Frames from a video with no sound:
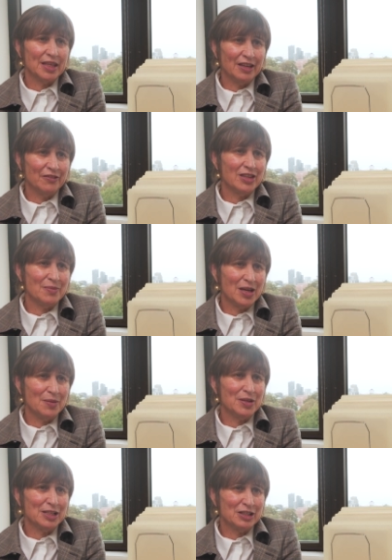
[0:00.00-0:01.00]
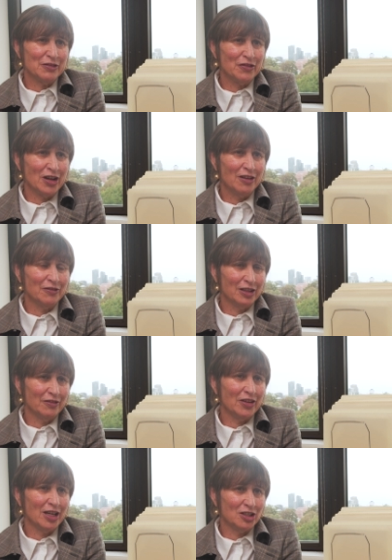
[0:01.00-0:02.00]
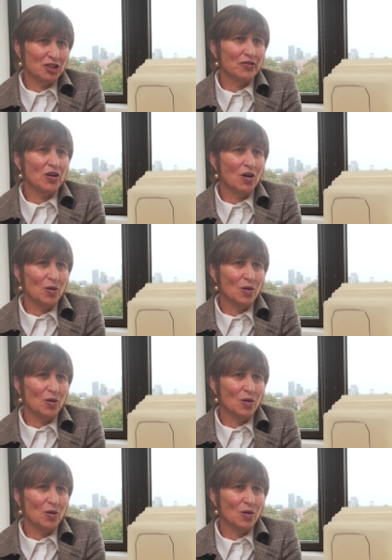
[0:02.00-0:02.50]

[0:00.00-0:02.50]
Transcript: if there may be a survival advantage for